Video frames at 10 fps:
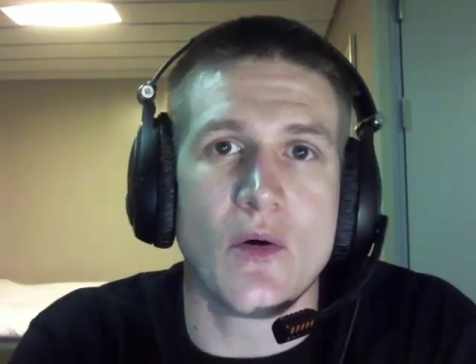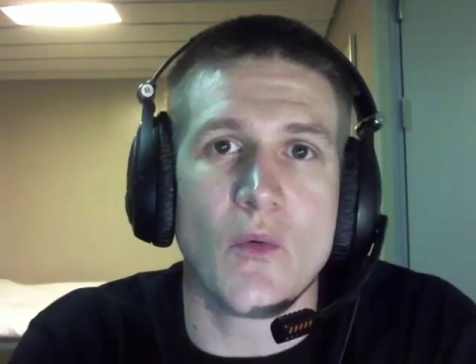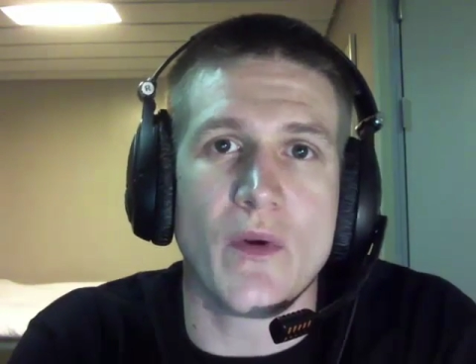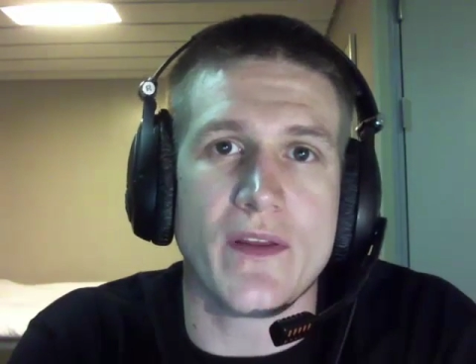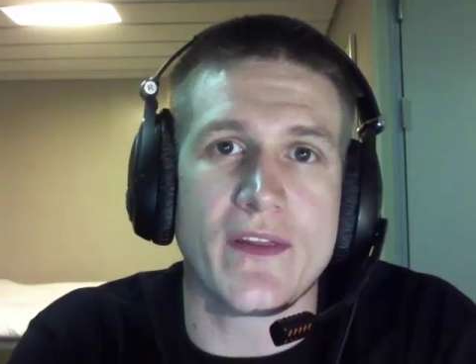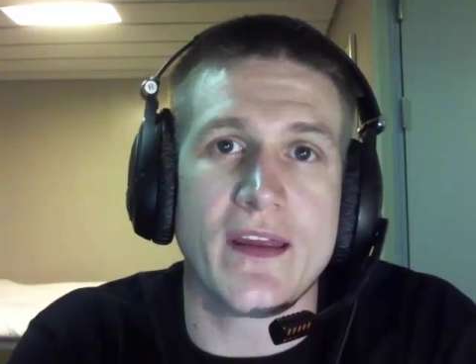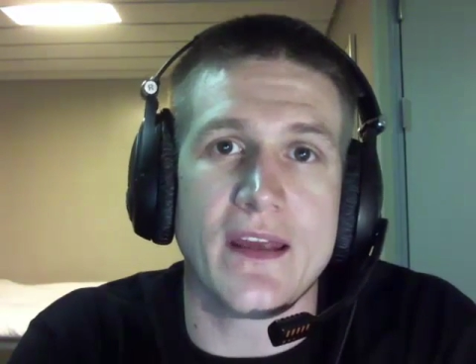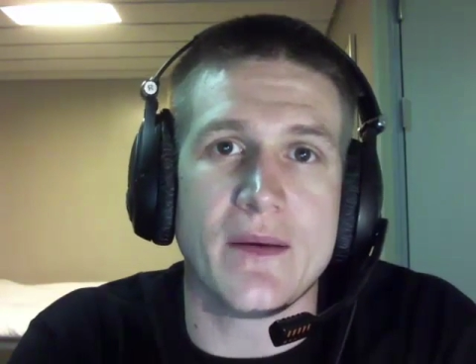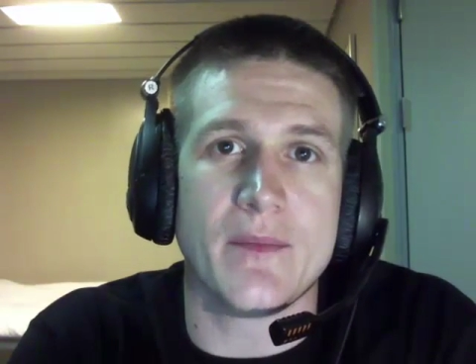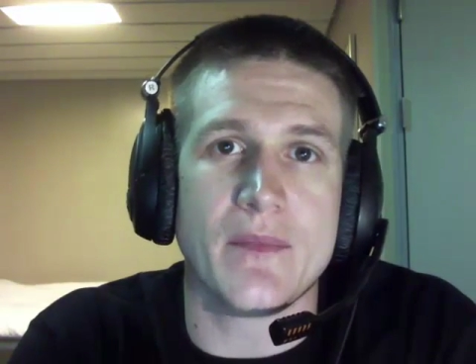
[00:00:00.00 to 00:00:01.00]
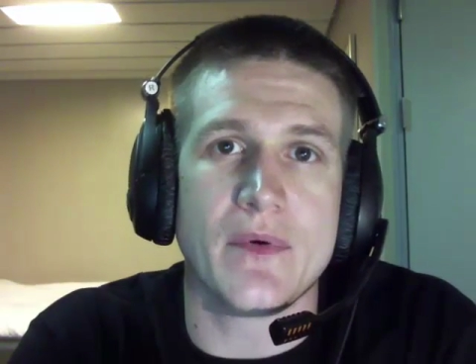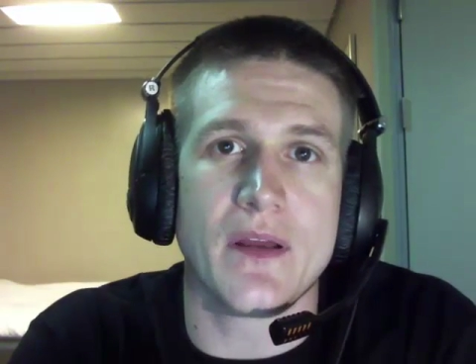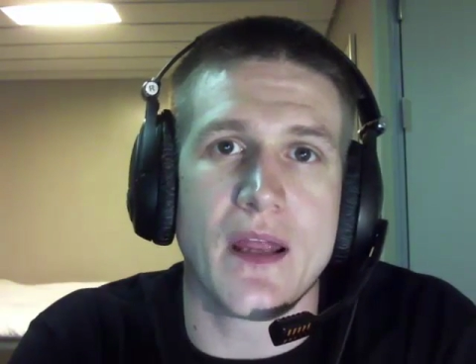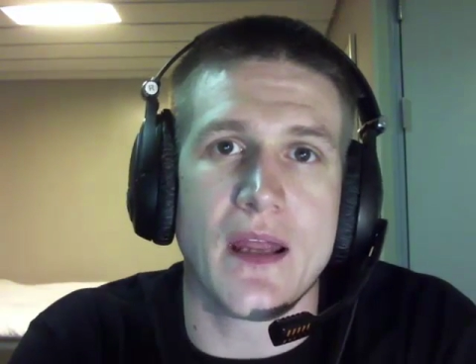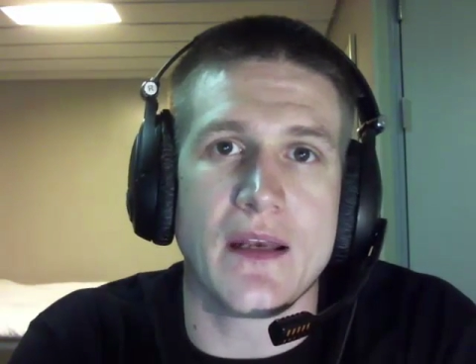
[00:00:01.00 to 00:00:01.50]
with him
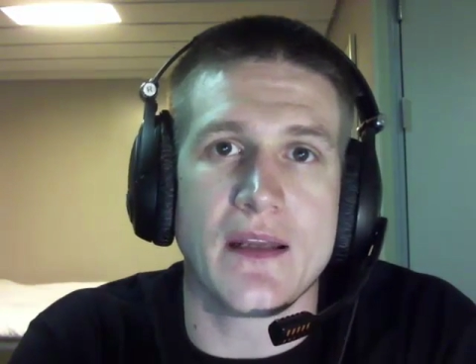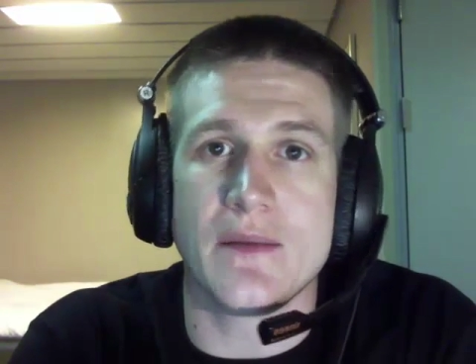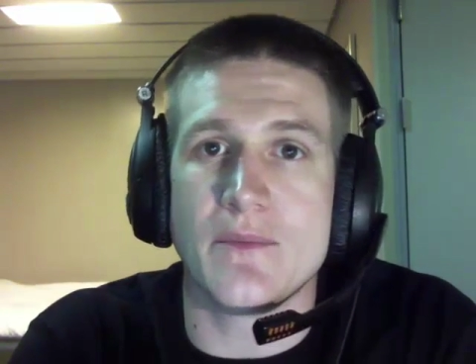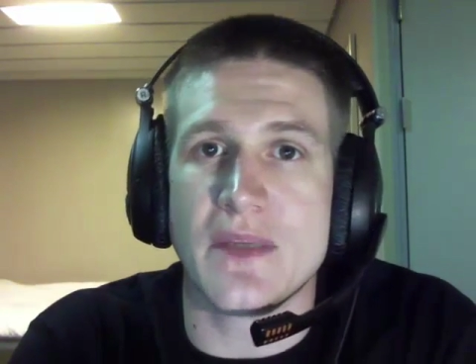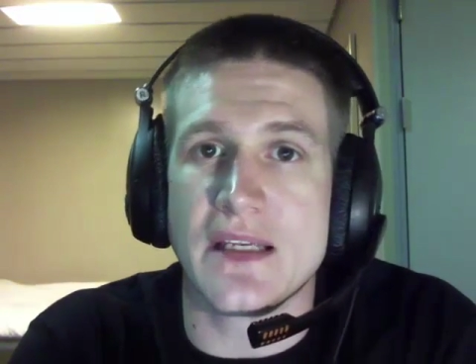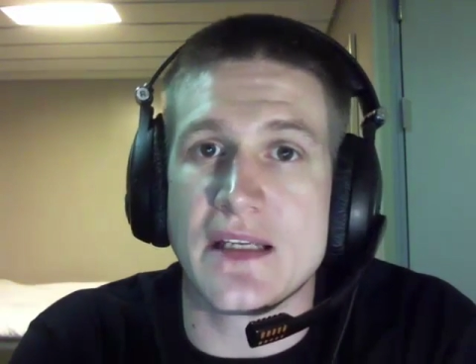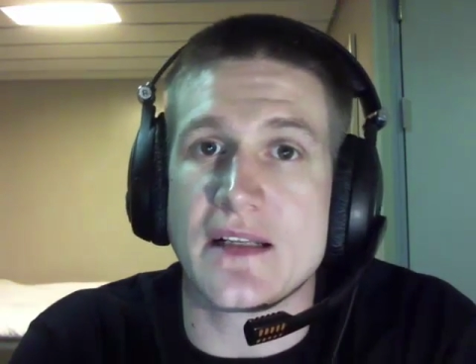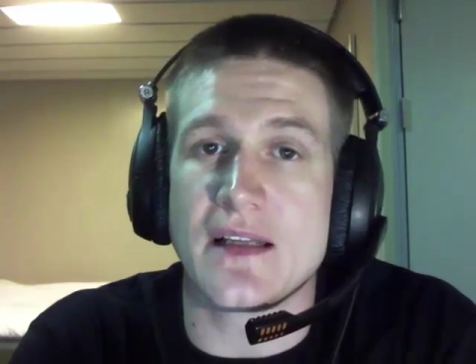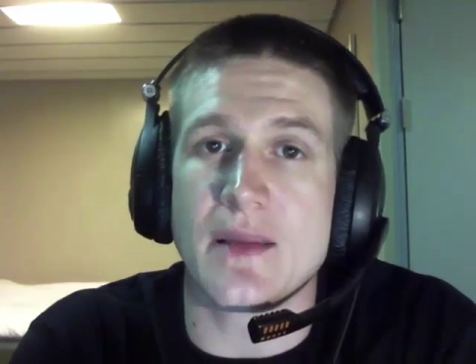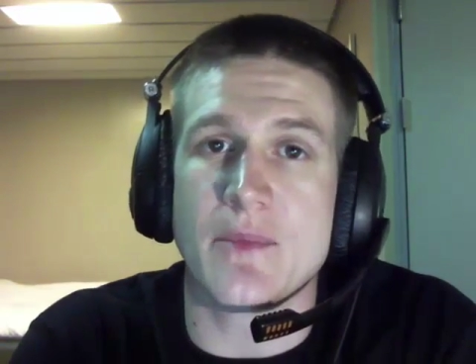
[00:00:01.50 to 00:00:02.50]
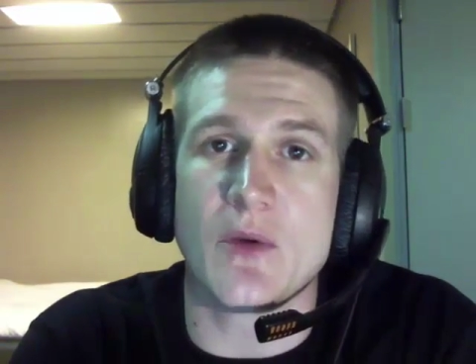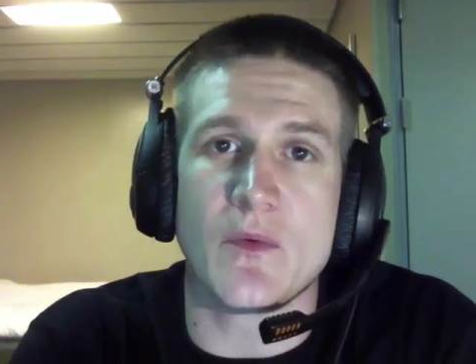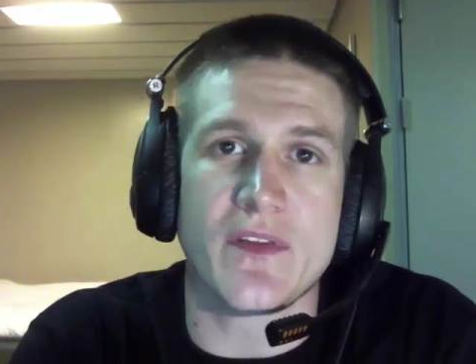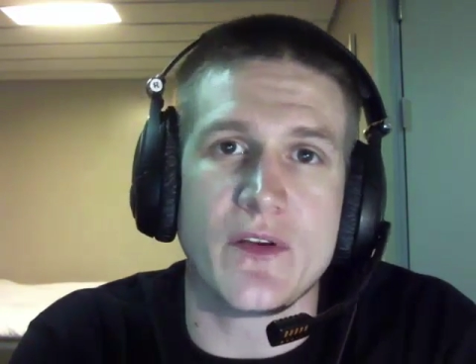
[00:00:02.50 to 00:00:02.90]
and him being in alignment with